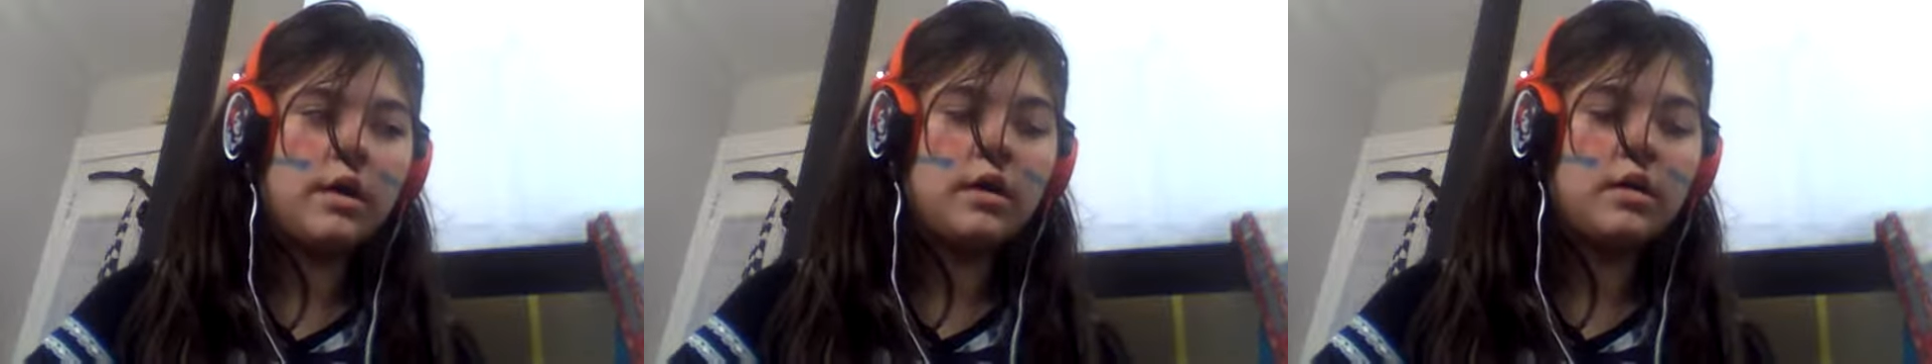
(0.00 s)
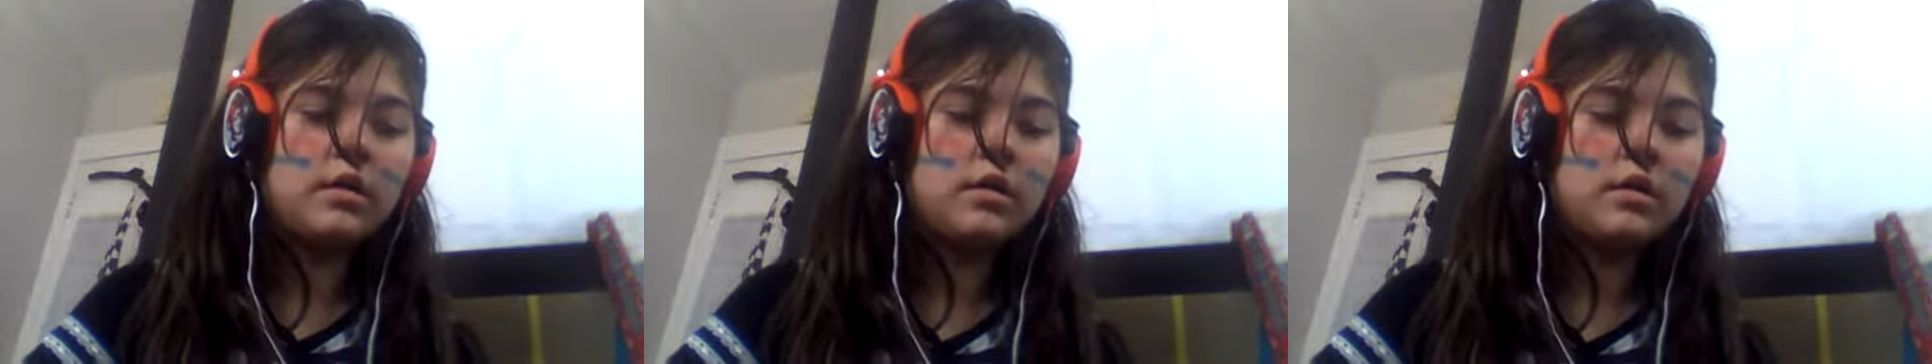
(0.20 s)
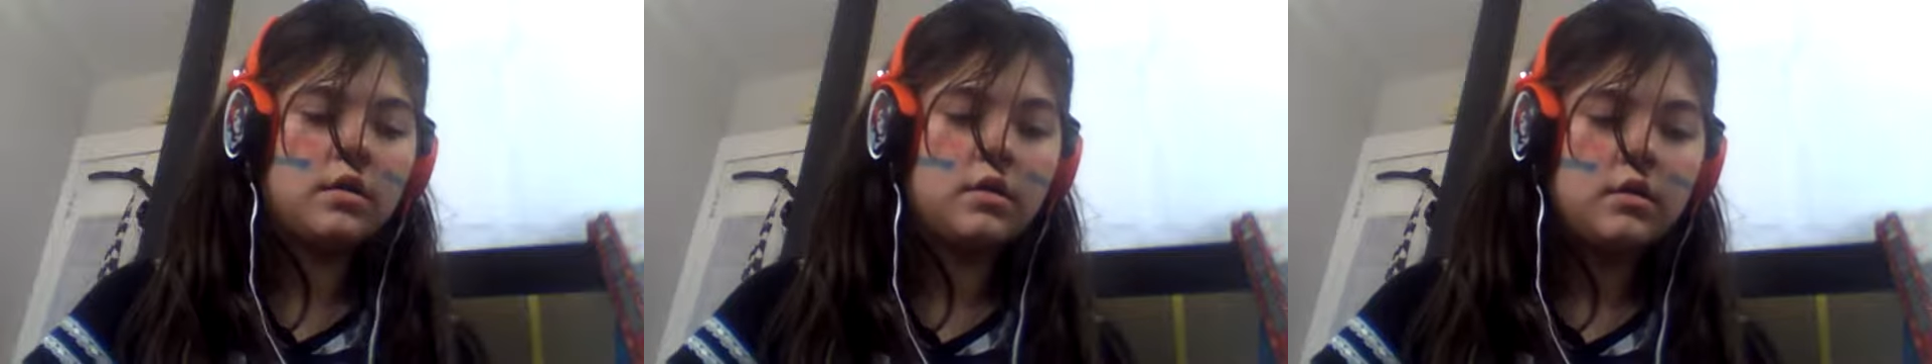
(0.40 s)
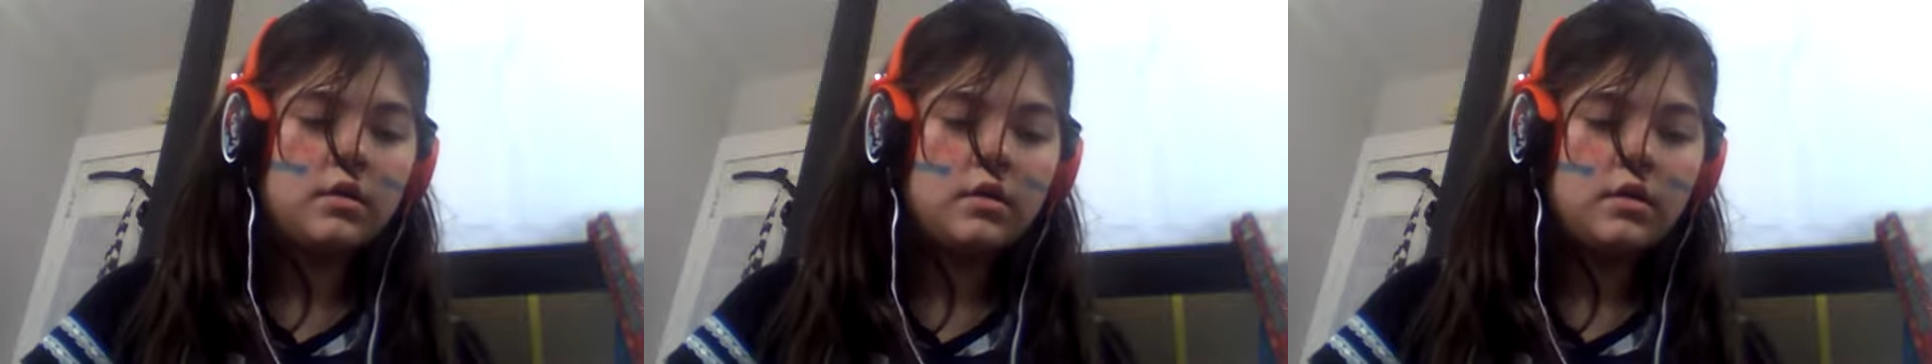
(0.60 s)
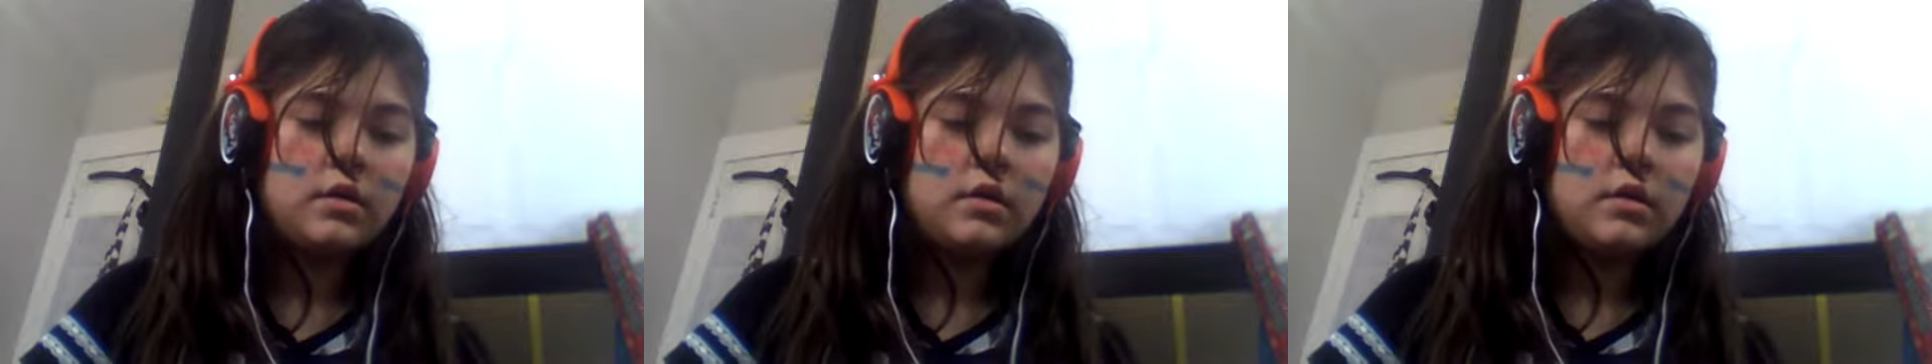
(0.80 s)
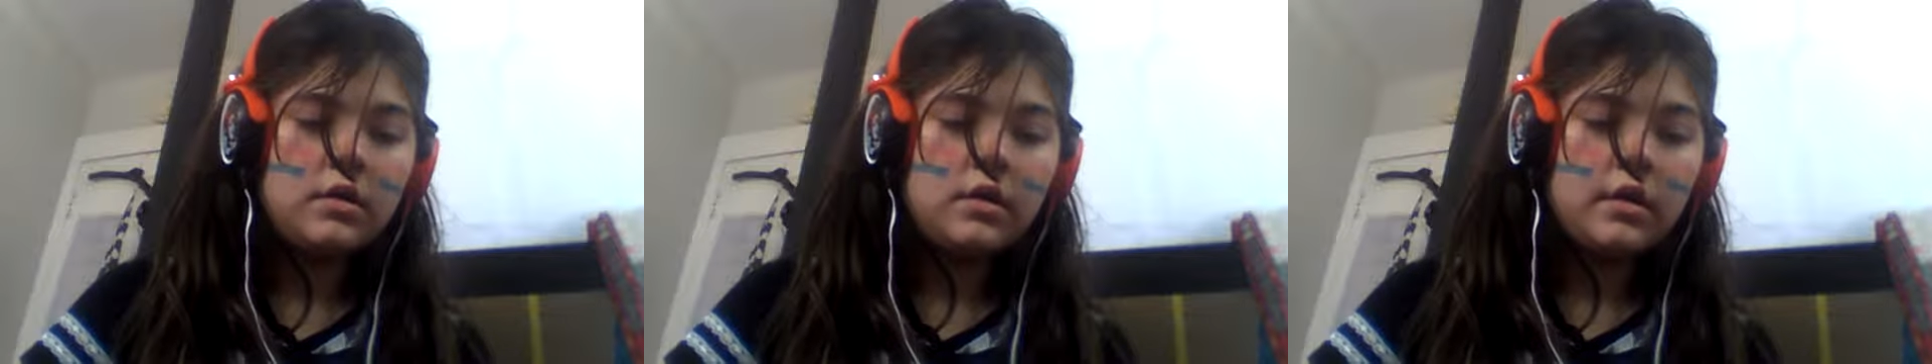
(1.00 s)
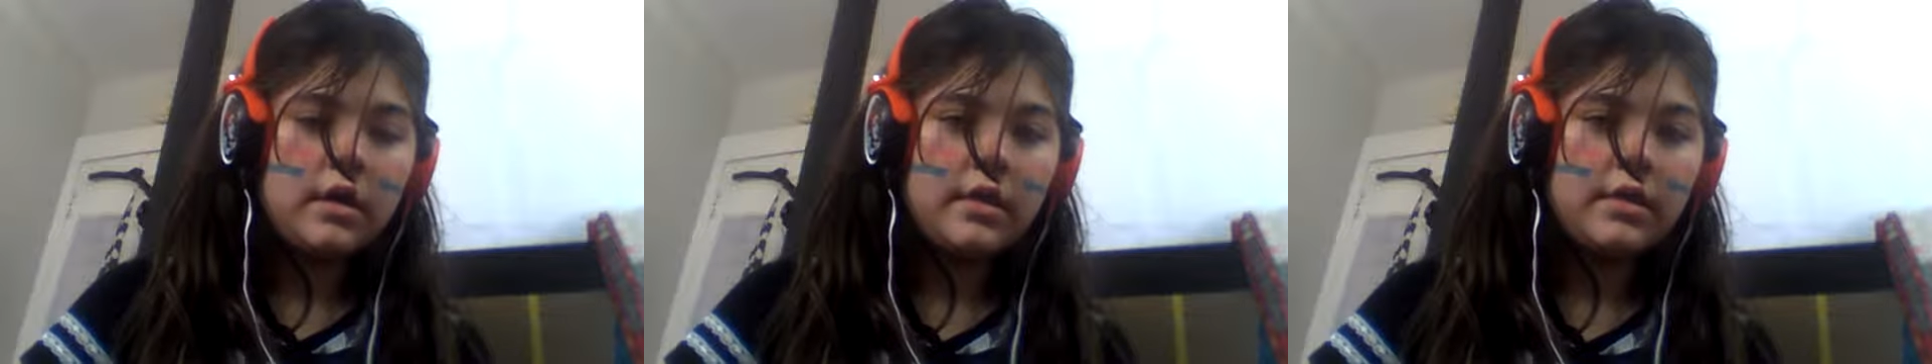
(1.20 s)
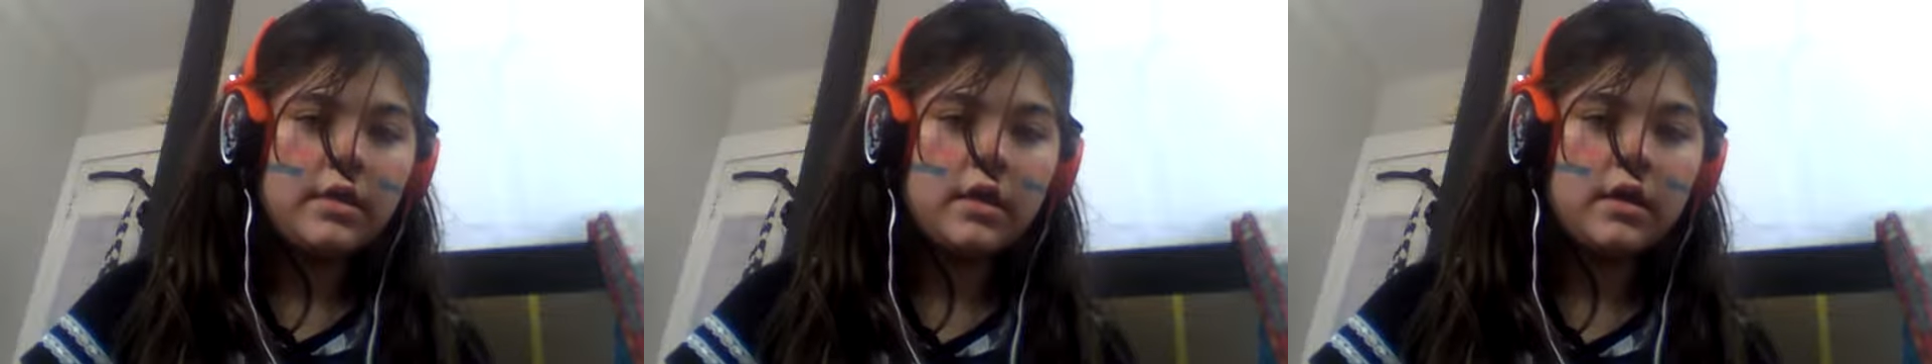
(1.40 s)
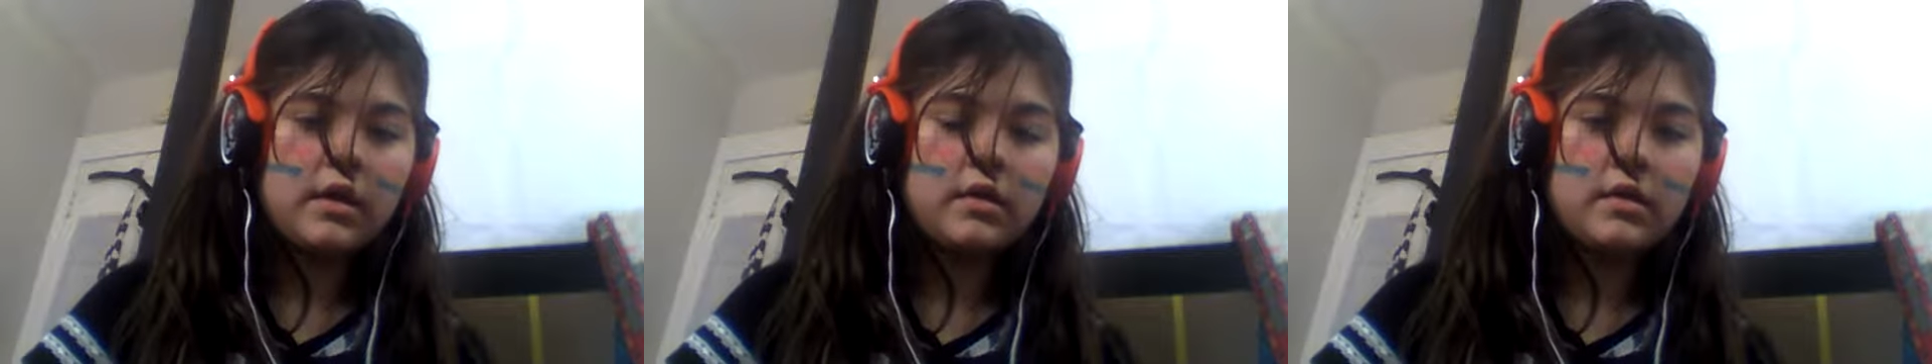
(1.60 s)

I think he